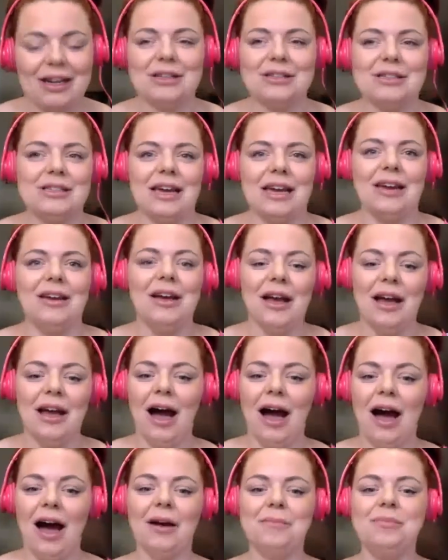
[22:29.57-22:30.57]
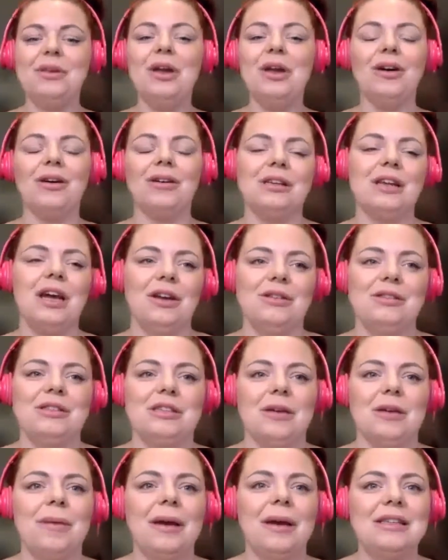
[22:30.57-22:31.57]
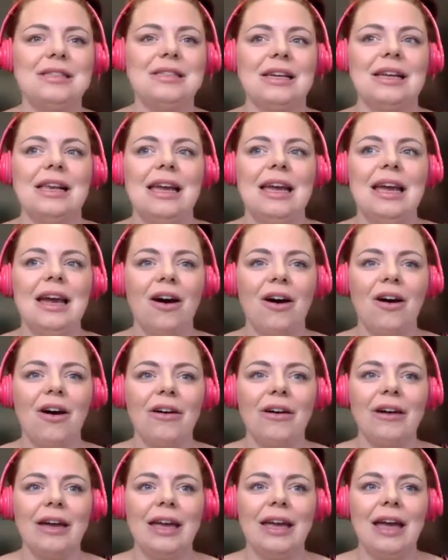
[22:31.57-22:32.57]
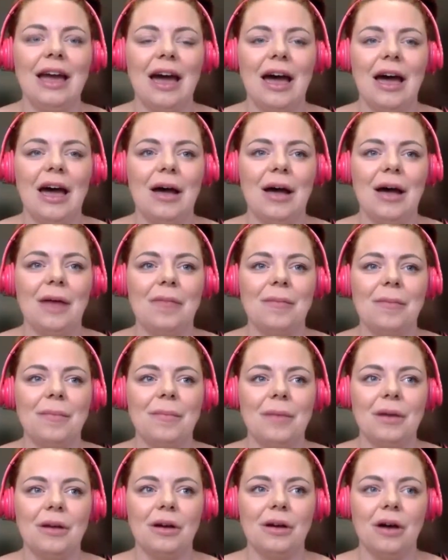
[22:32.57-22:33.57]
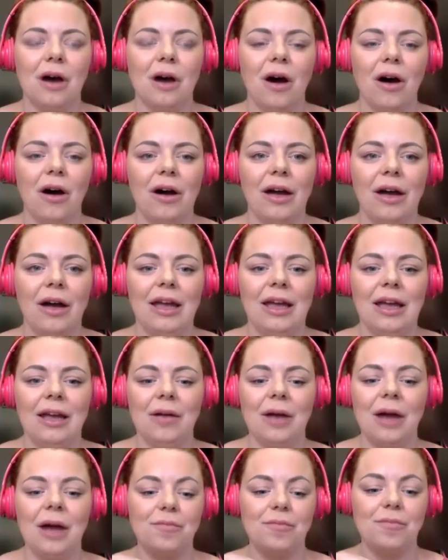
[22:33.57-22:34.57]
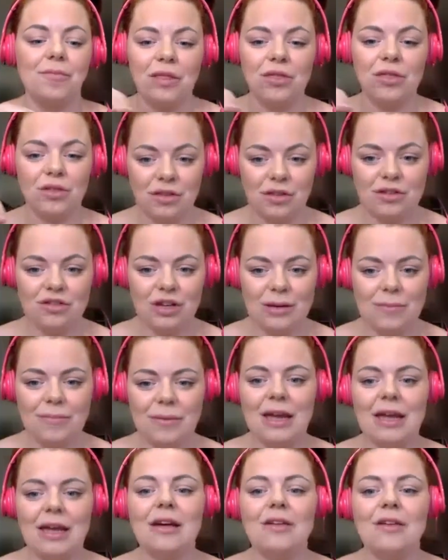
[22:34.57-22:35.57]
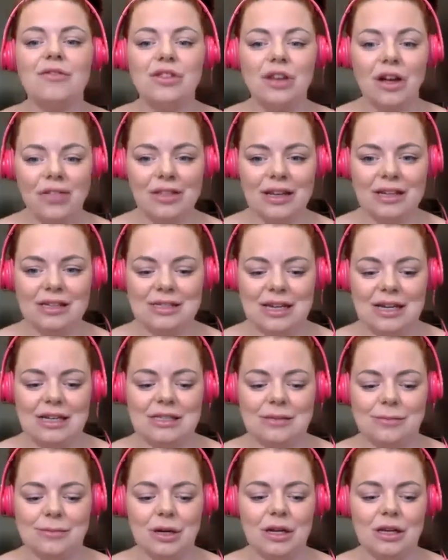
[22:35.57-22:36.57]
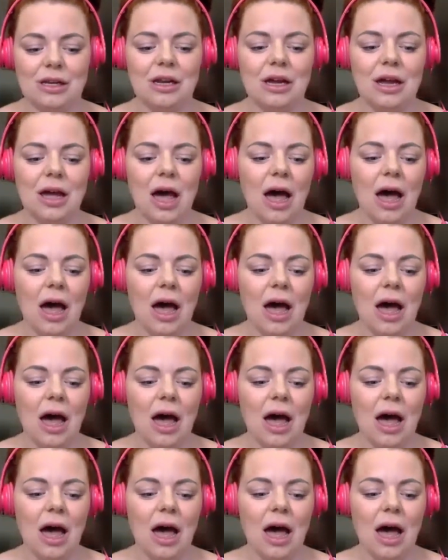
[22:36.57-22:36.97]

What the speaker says: So I'm not. No. So basically I have been to the GP, they've done the assessment.